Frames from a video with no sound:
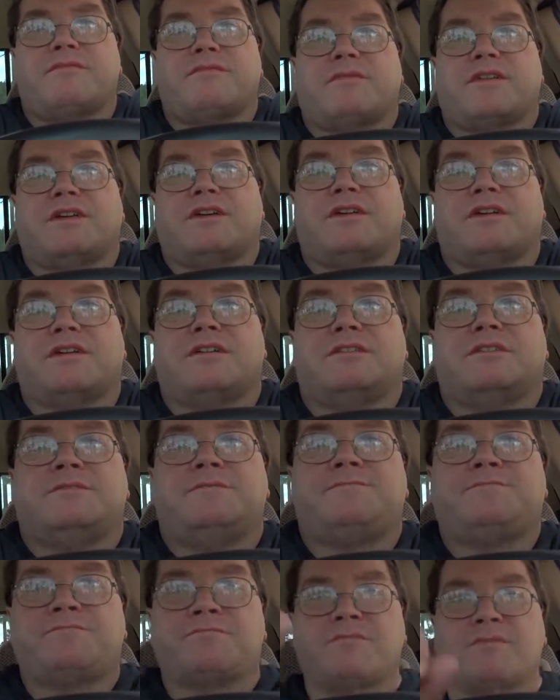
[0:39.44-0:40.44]
I
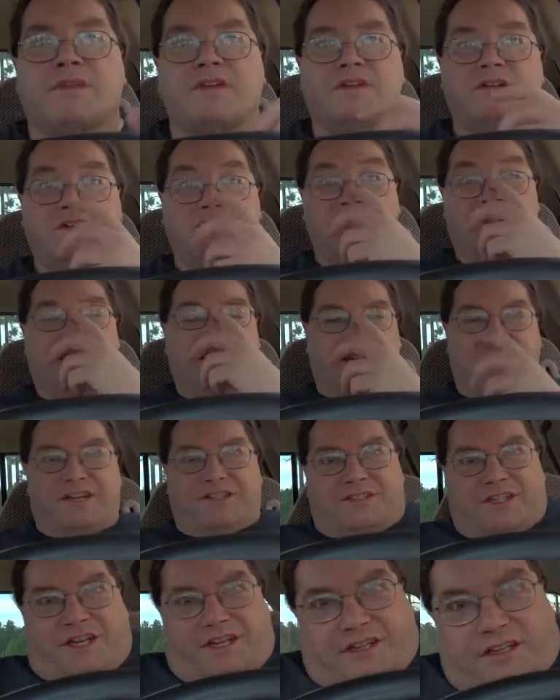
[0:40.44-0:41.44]

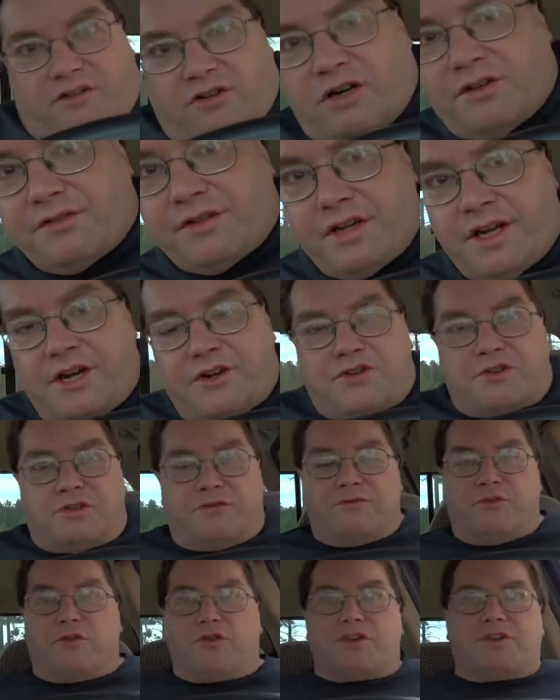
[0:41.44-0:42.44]
decided to go out in the National
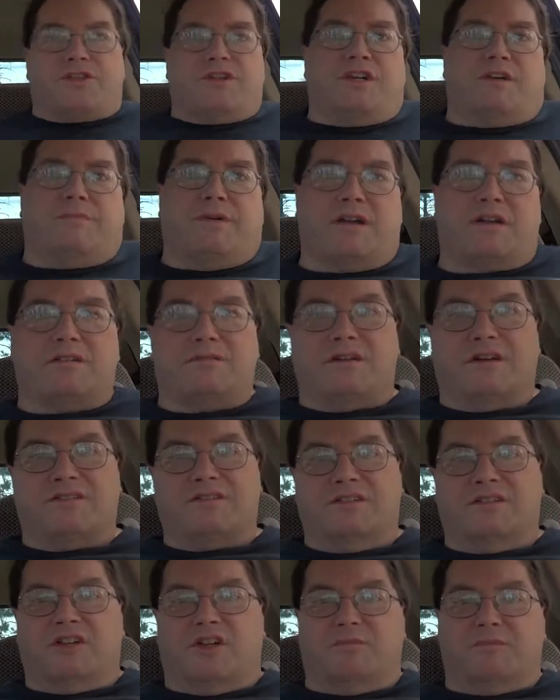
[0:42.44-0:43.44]
Forest here about a
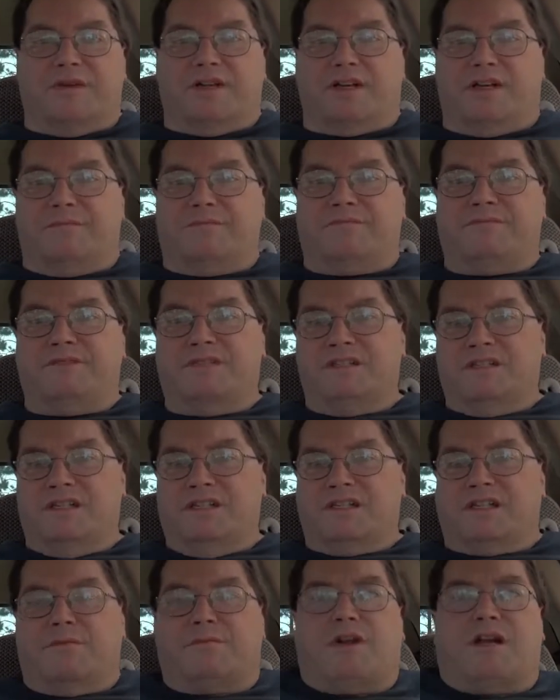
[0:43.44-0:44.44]
little bit. Got
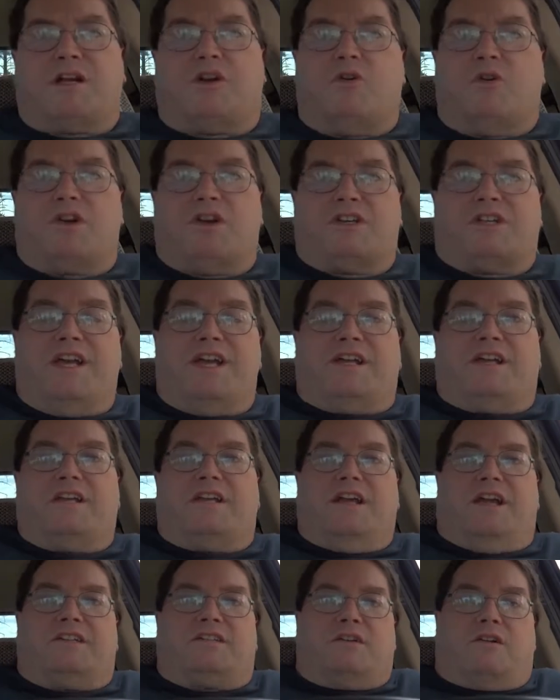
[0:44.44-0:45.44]
about a quarter tank of
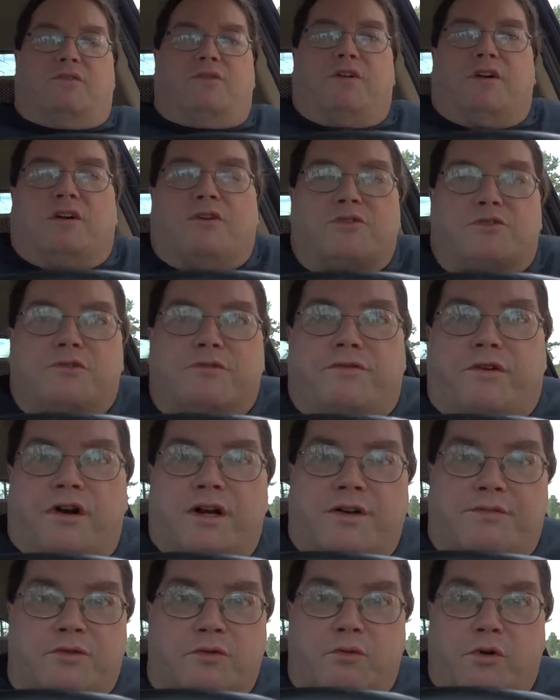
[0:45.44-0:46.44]
gas. I don't want to go too far and
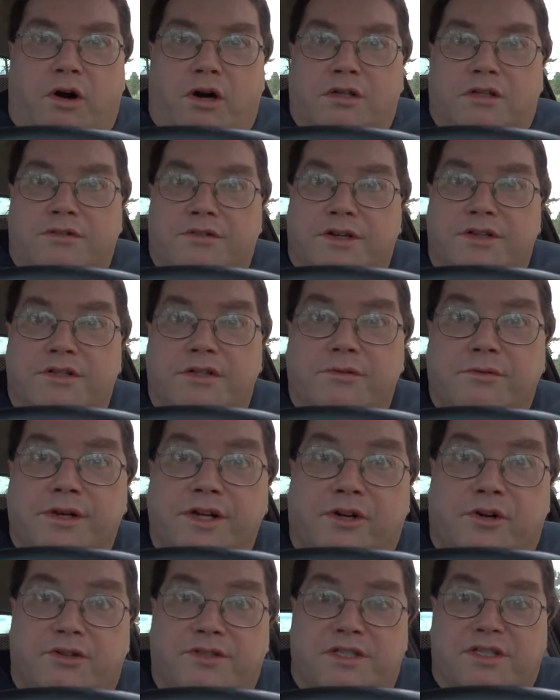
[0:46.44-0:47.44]
have to walk the rest of the way.
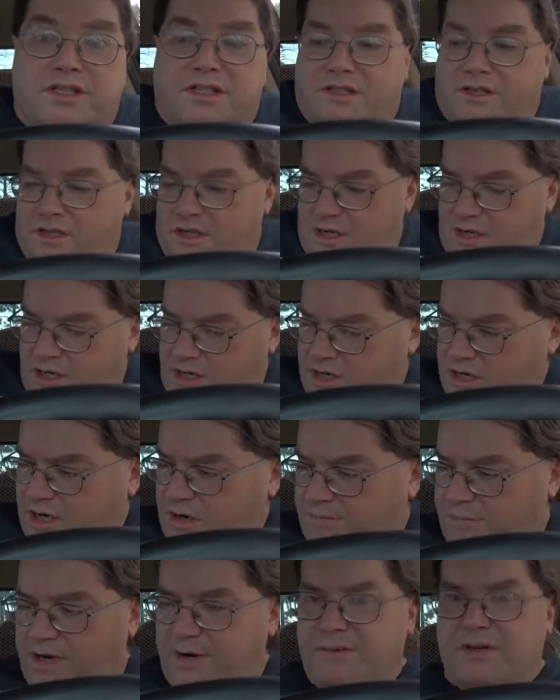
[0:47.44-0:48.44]
Of course, it's
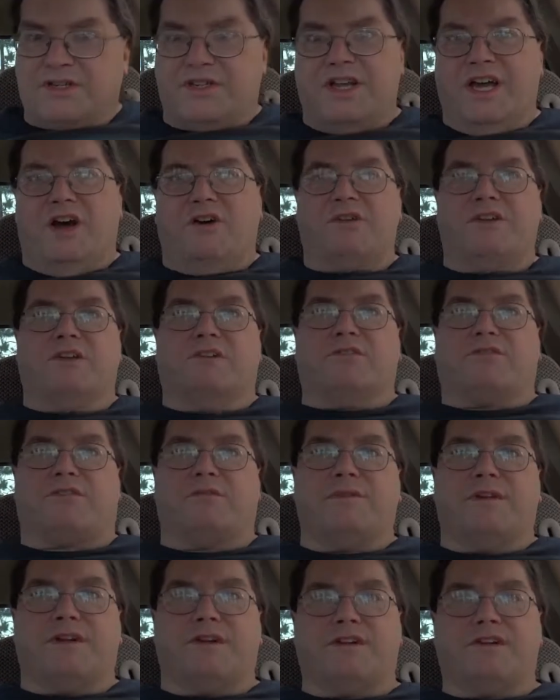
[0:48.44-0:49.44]
pretty much downhill
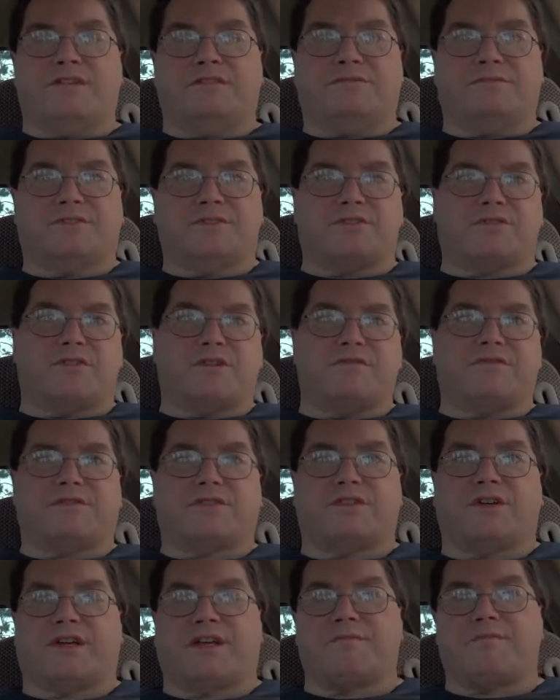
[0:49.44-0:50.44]
from here, sort of,
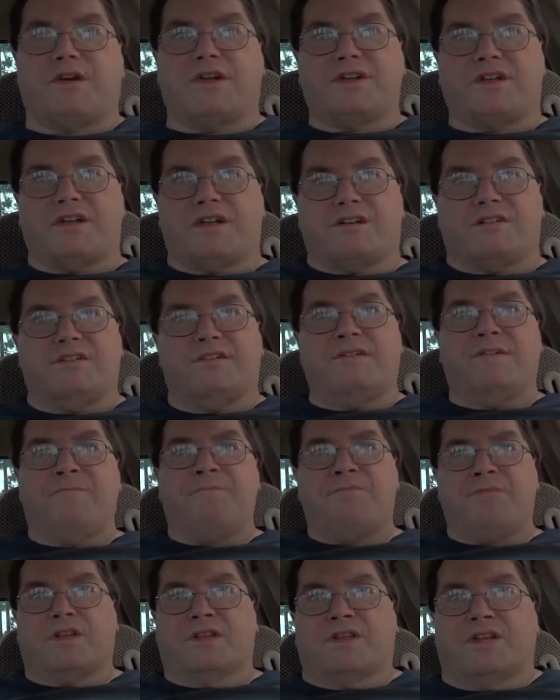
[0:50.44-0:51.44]
so I could probably
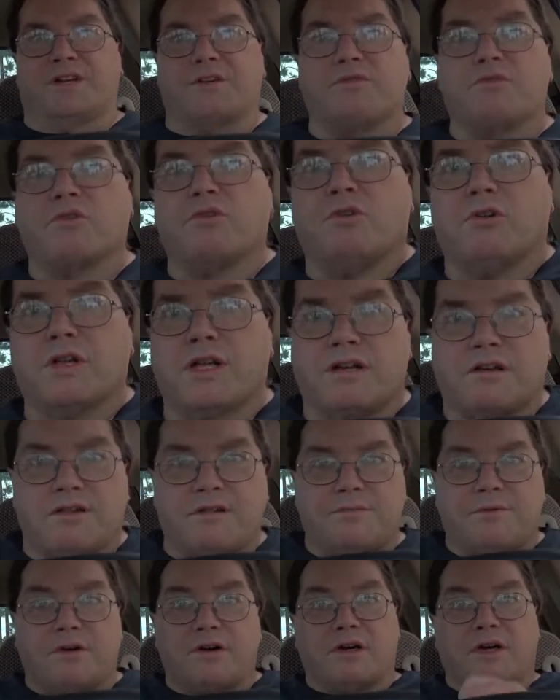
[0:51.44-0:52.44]
let it roll out of
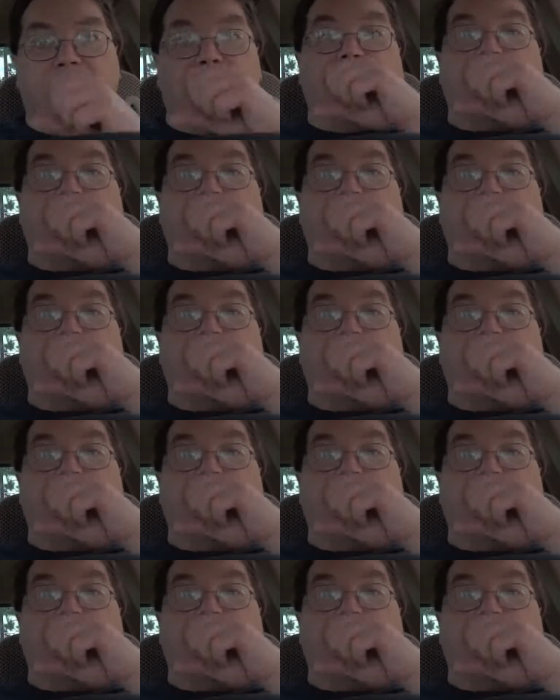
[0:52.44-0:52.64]
the park.